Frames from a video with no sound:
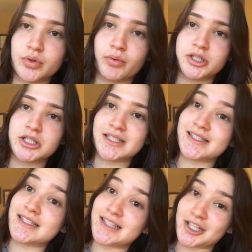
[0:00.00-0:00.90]
We're watching
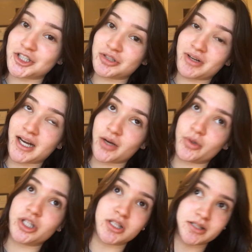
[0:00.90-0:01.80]
Succession right now.
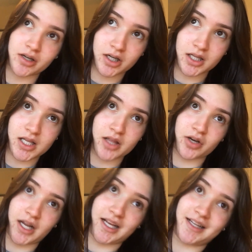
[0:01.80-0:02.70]
We just started it the other
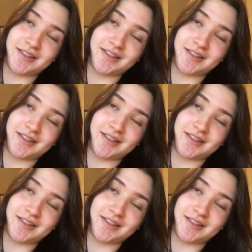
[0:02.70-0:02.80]
night.